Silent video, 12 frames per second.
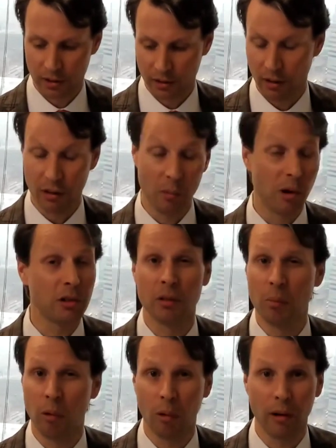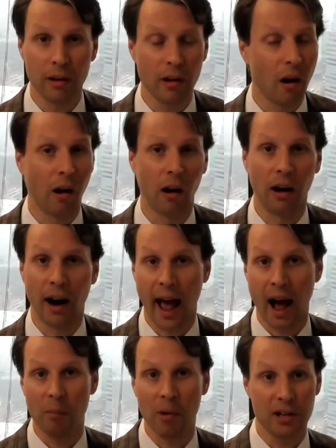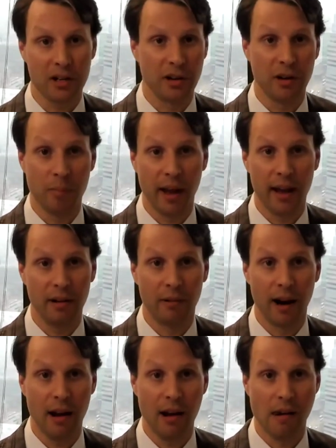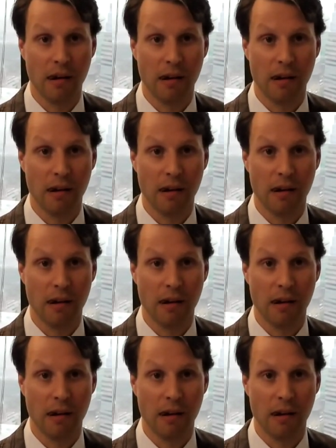you know, the most important are how much are you paying in rent?